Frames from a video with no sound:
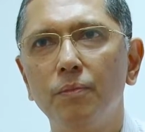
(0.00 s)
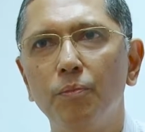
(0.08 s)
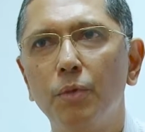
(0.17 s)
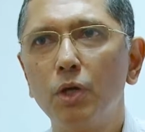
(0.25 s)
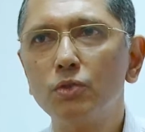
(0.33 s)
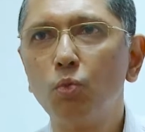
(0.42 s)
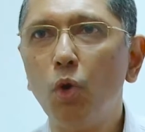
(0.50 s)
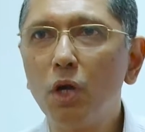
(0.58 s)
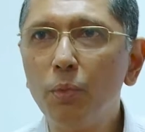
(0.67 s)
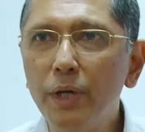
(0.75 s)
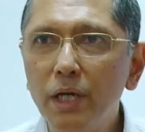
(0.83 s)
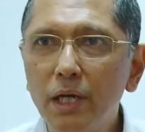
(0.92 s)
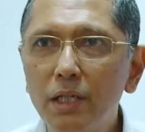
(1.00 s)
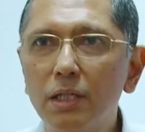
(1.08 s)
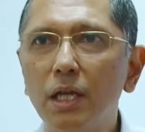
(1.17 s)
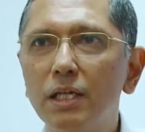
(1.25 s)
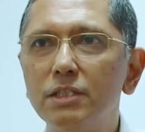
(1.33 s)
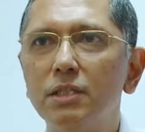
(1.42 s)
Because what we did in the
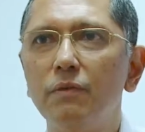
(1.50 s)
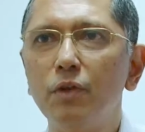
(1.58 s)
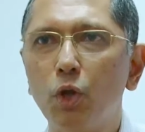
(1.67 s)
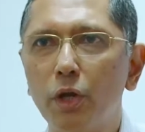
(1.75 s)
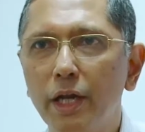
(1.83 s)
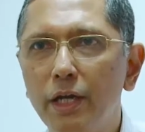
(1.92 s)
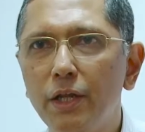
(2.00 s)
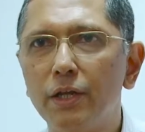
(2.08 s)
last 7 or 8